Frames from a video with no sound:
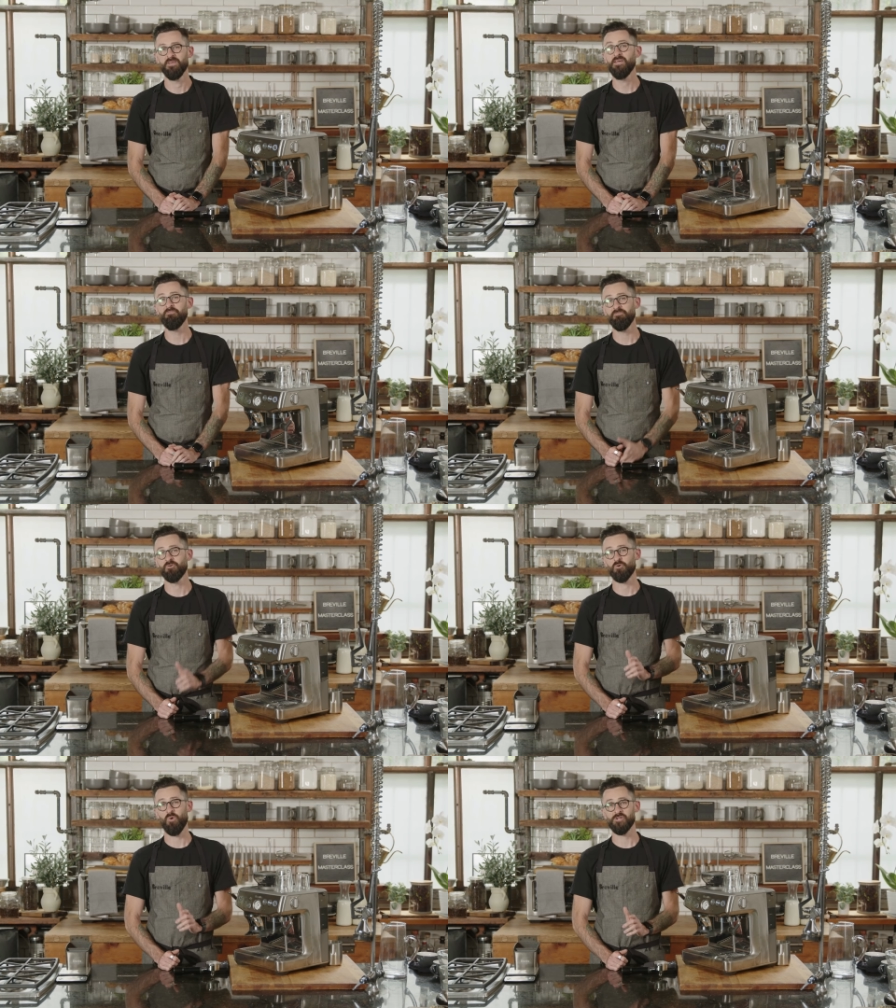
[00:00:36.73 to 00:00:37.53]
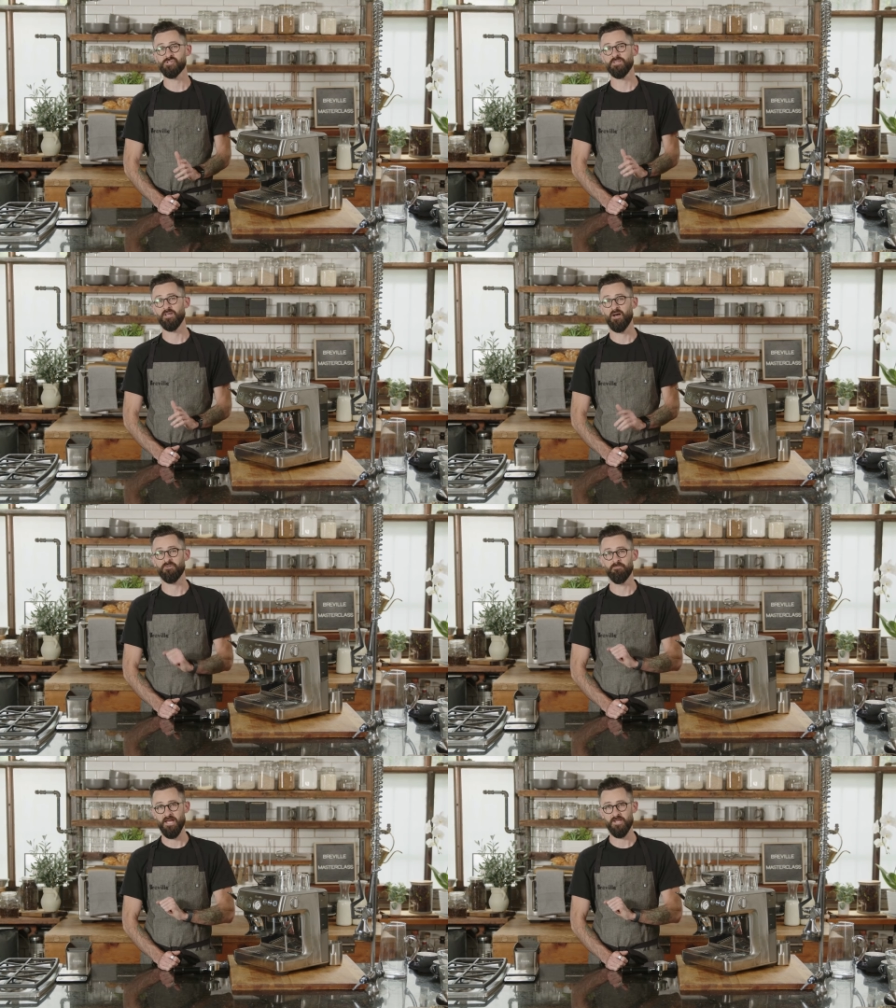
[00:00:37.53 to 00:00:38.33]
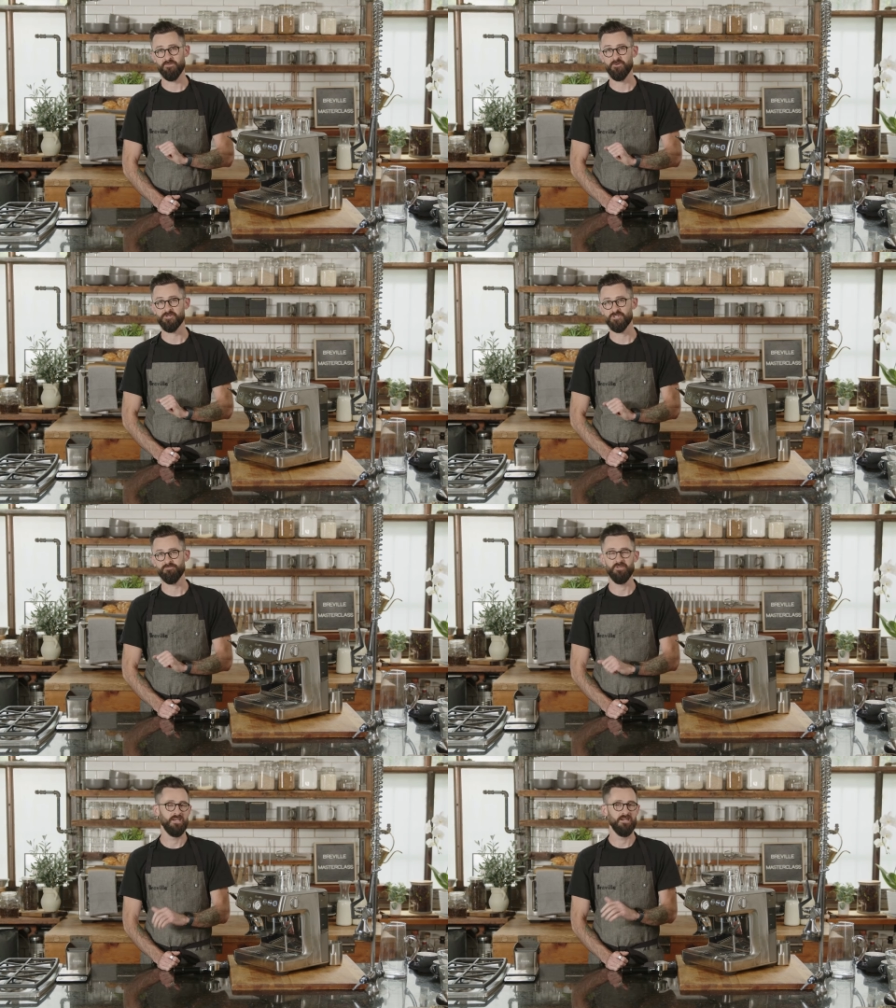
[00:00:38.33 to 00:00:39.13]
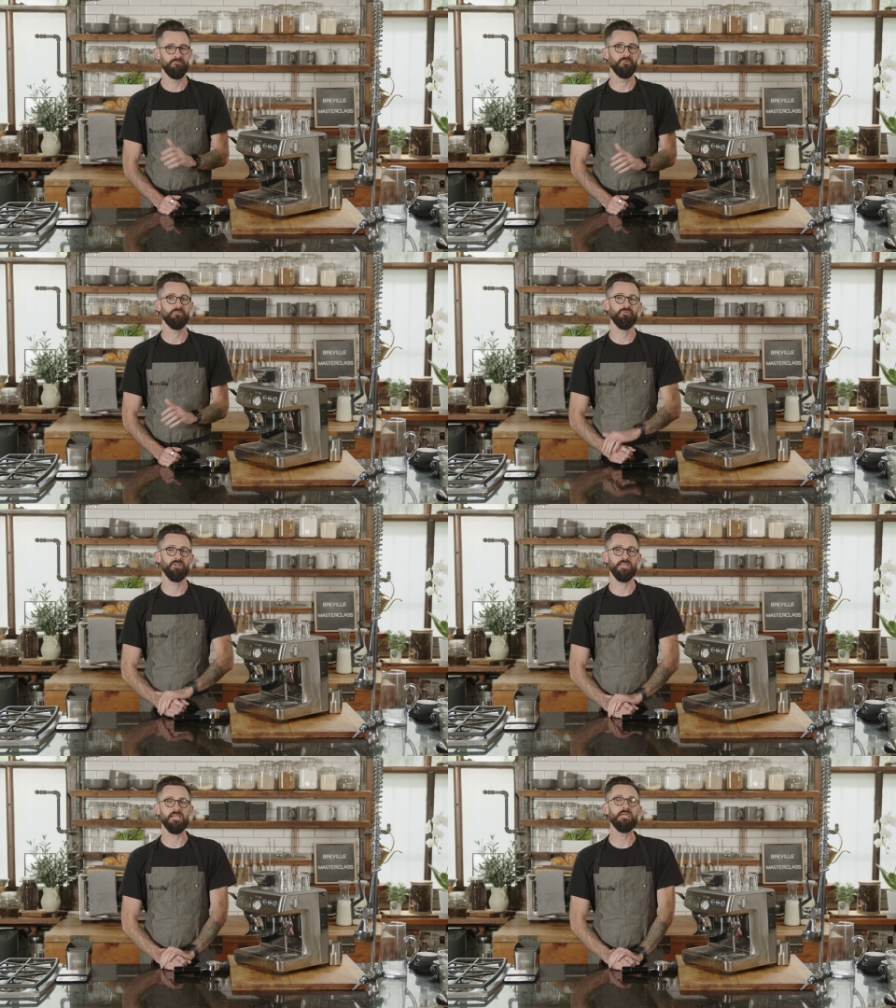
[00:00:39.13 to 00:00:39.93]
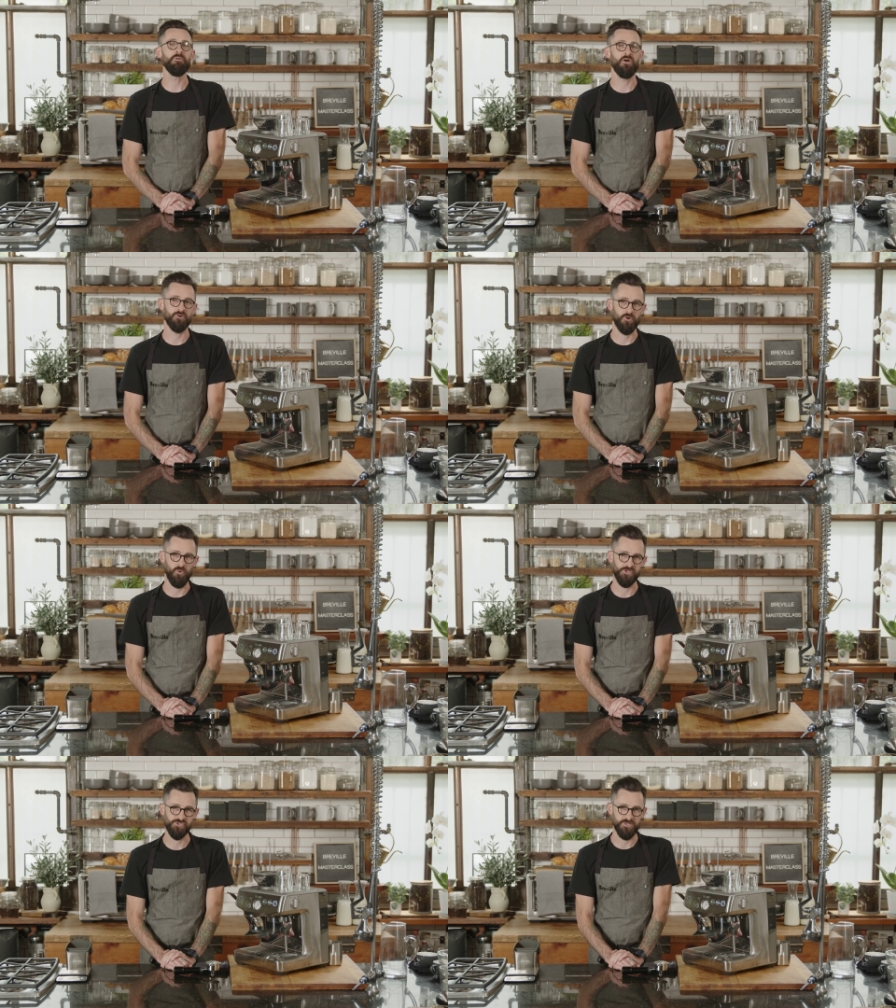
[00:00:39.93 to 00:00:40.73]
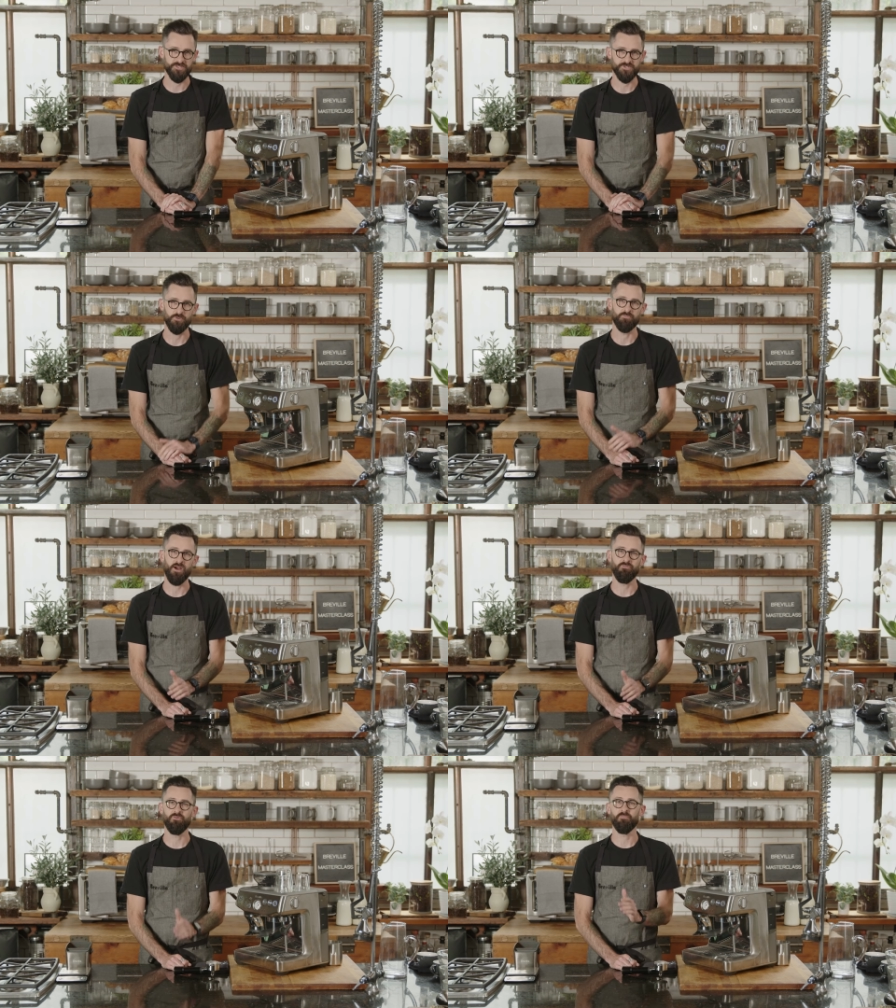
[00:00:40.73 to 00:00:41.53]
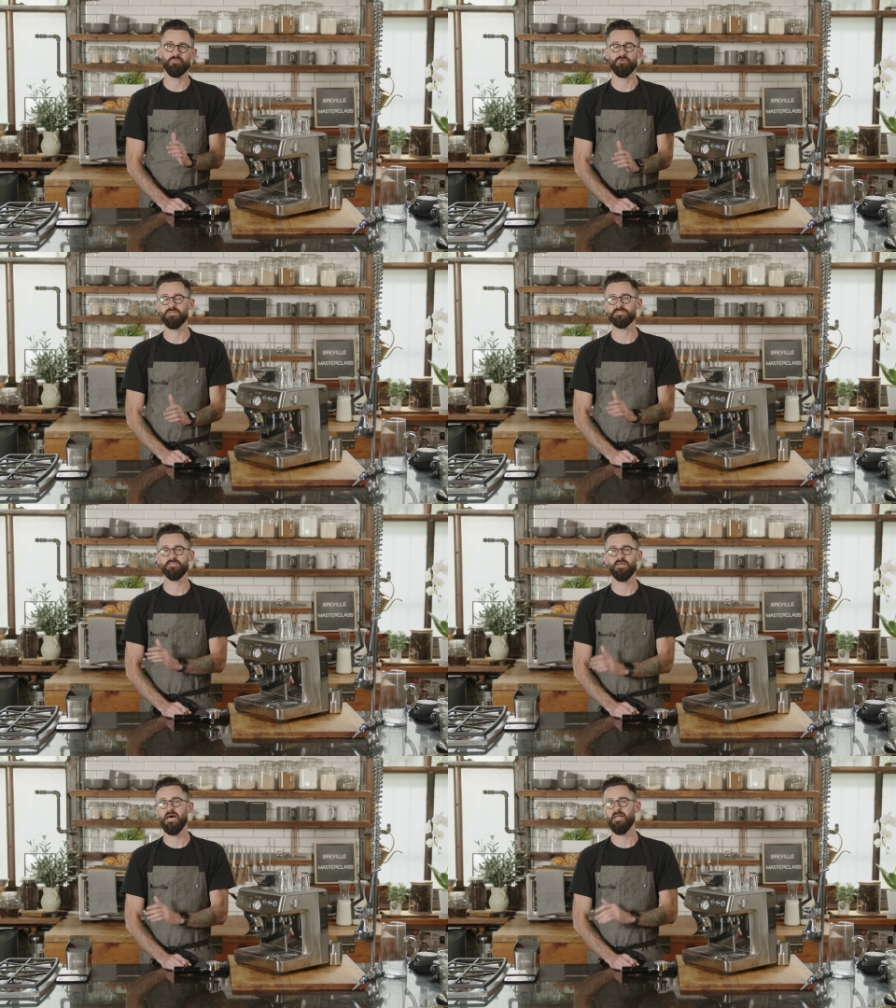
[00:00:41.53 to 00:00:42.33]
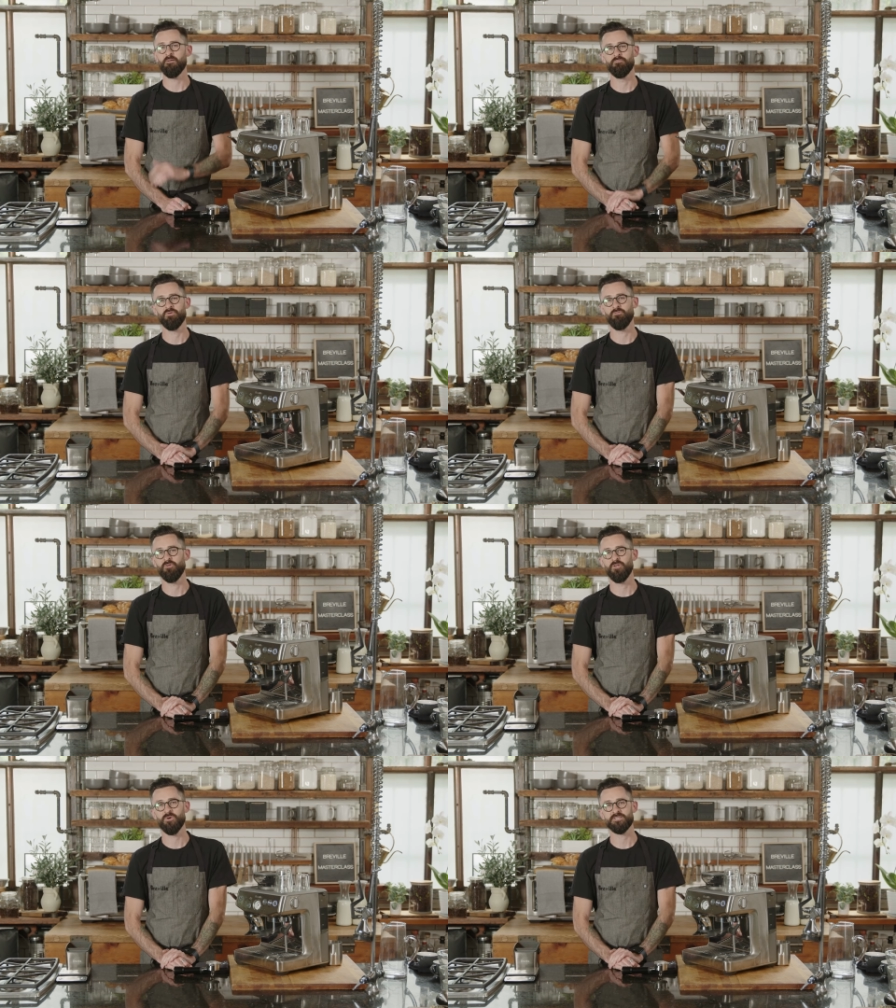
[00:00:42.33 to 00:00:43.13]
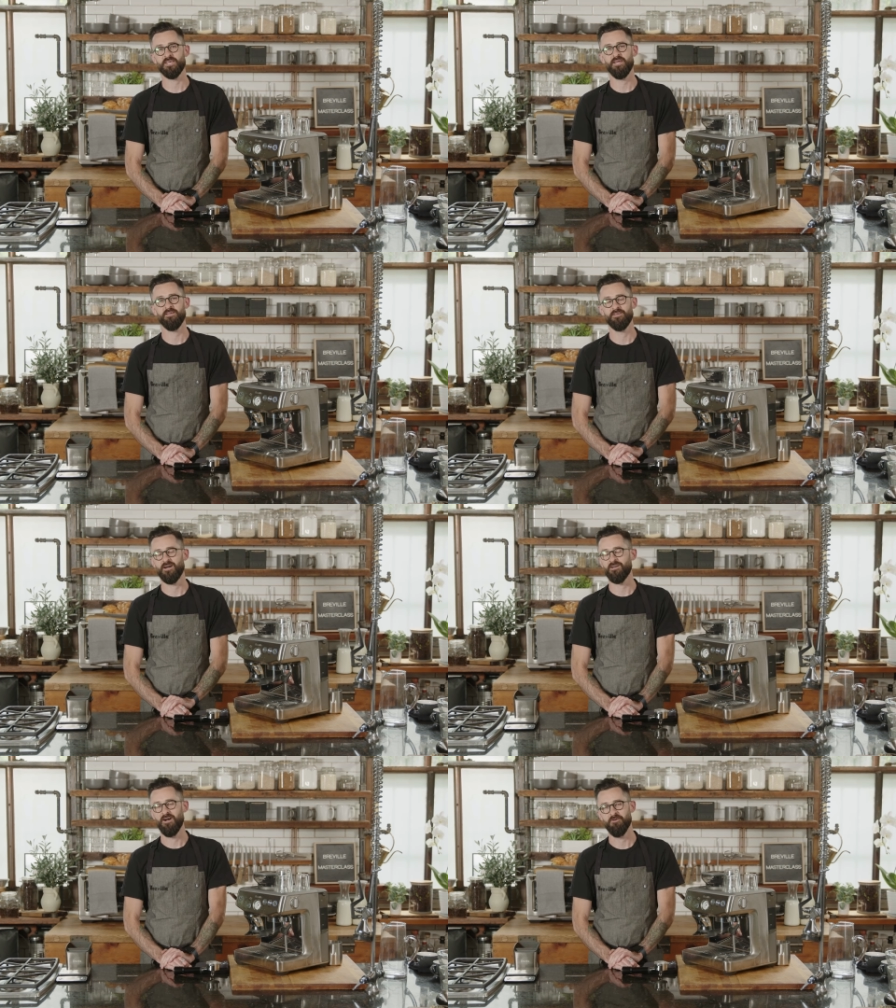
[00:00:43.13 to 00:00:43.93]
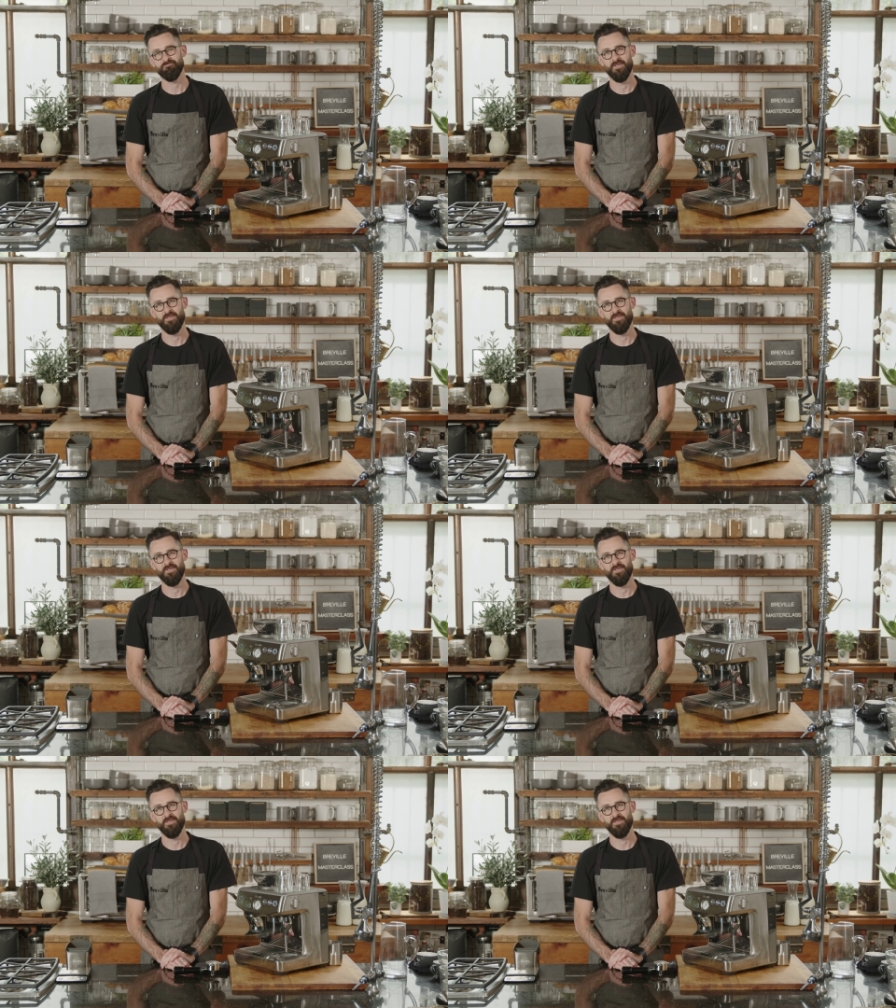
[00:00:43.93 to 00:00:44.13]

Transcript: If you're watching the on-demand version, feel free to email your questions to brevillebarista at brevilleusa.com.